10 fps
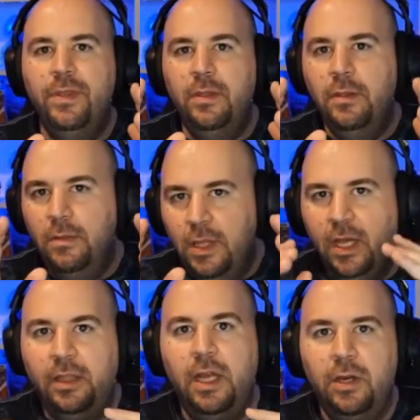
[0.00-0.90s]

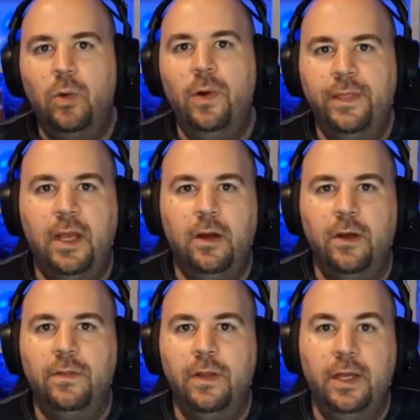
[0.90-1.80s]
they know what they are.
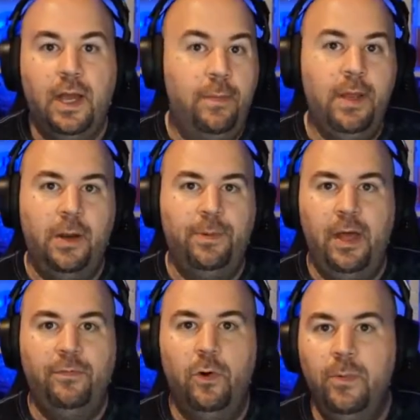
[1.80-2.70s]
They're like, I'm not a
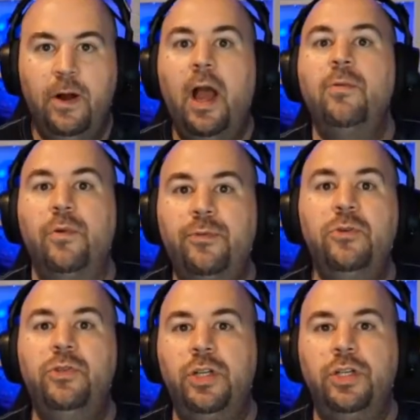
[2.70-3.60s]
platformer. I
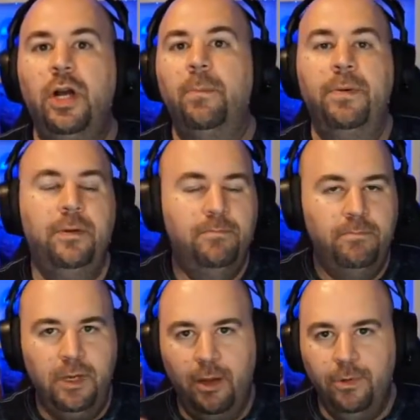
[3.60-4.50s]
refuse to jump.
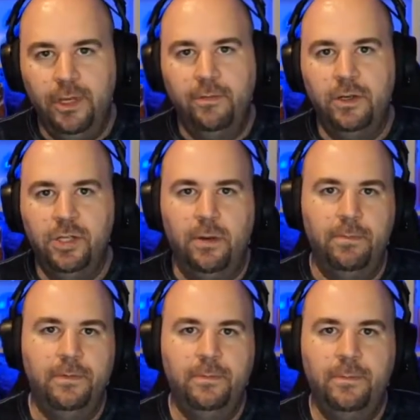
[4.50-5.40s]
I will never jump.
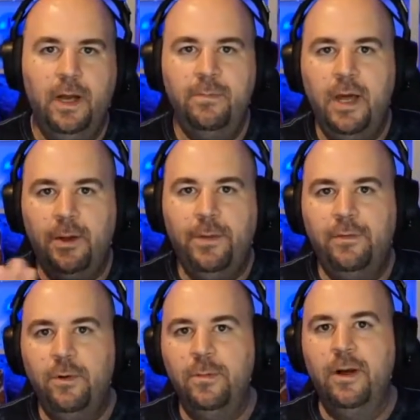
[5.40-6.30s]
I'm not a
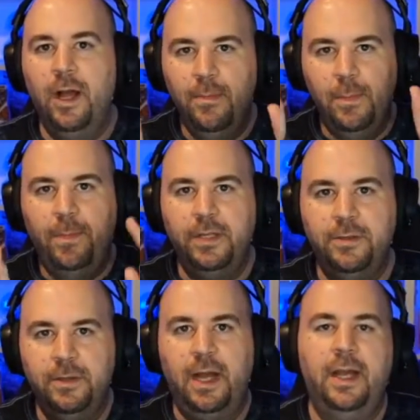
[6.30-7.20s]
platformer. I am a
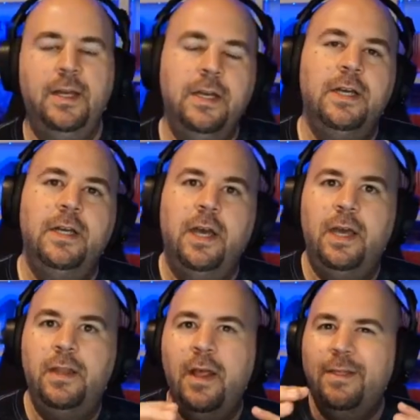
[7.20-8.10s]
puzzle guy.
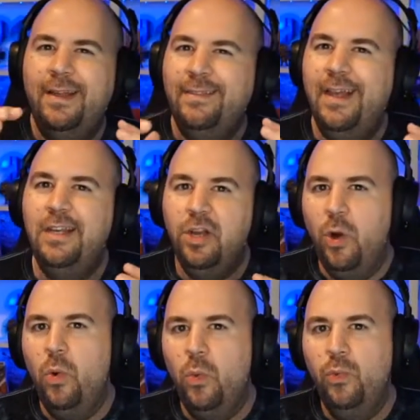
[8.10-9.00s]
And they
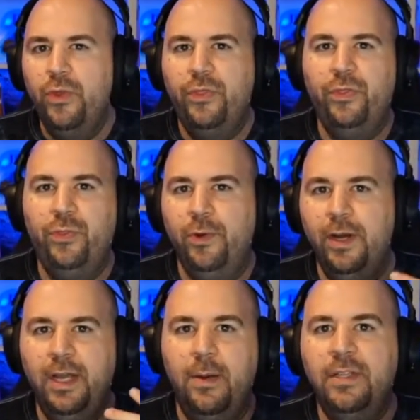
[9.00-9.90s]
know that they're in
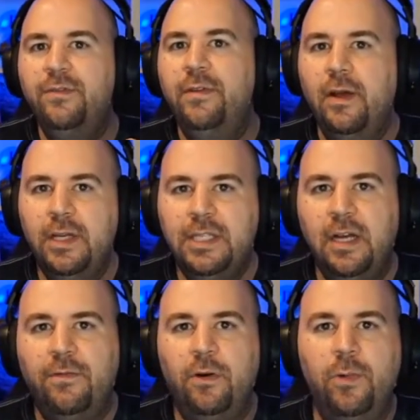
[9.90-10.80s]
a game. It's very
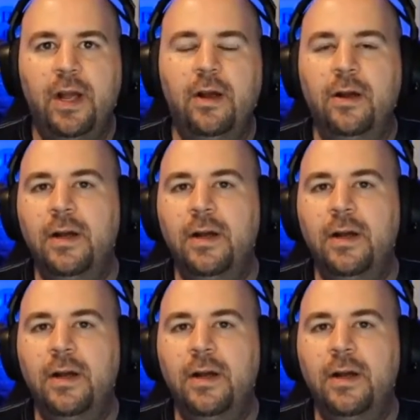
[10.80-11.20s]
self-aware,